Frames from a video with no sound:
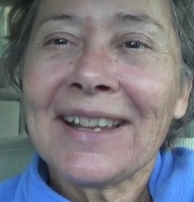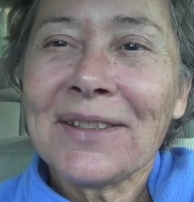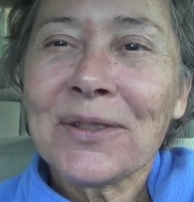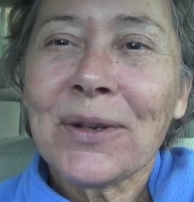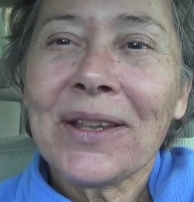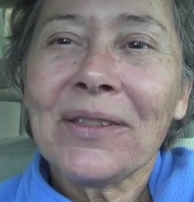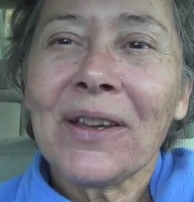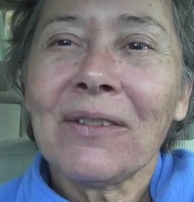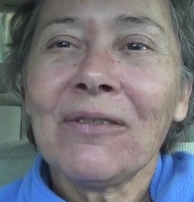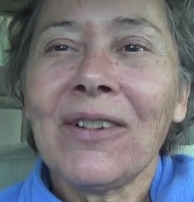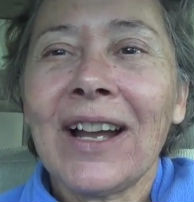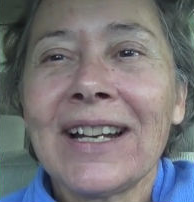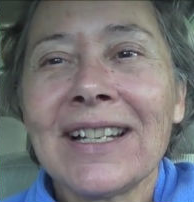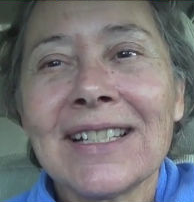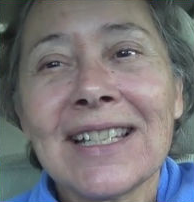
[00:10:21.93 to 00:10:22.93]
I, so I thought,
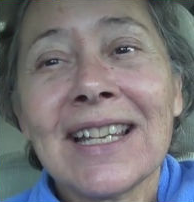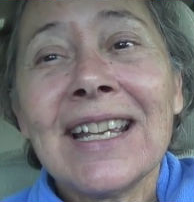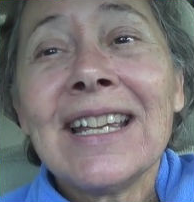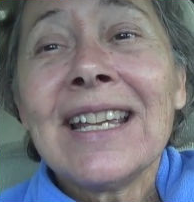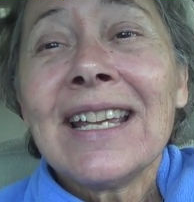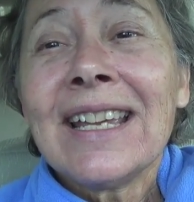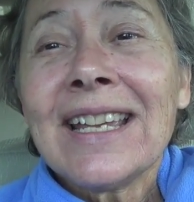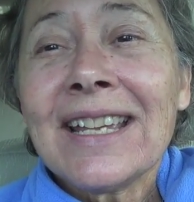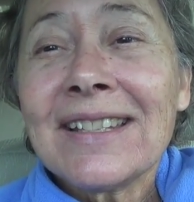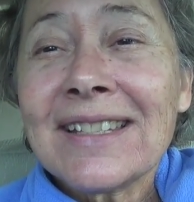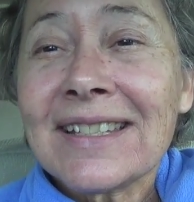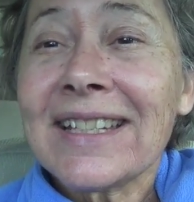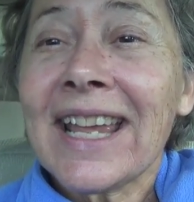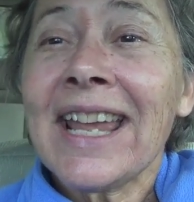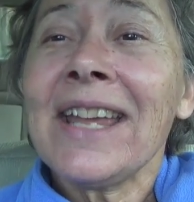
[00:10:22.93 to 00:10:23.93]
fine, it's it's
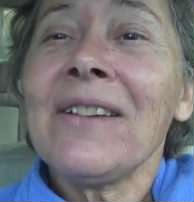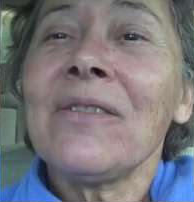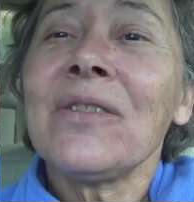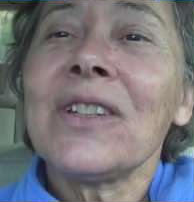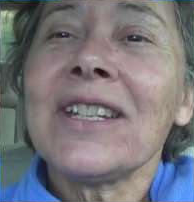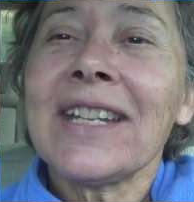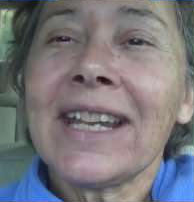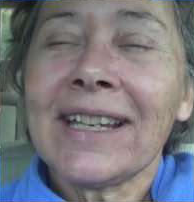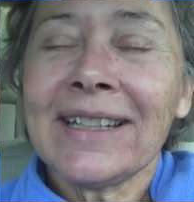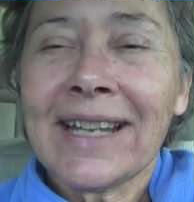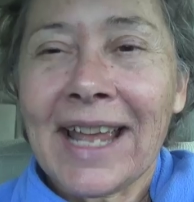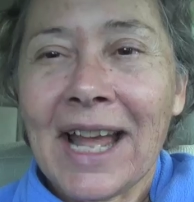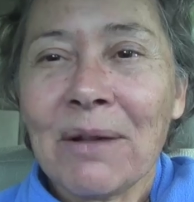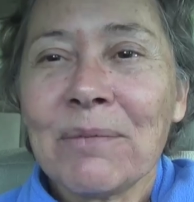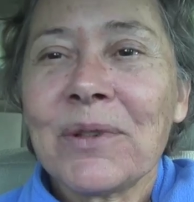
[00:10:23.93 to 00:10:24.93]
safe to take a
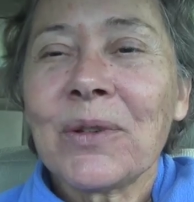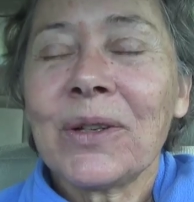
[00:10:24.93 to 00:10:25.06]
nap.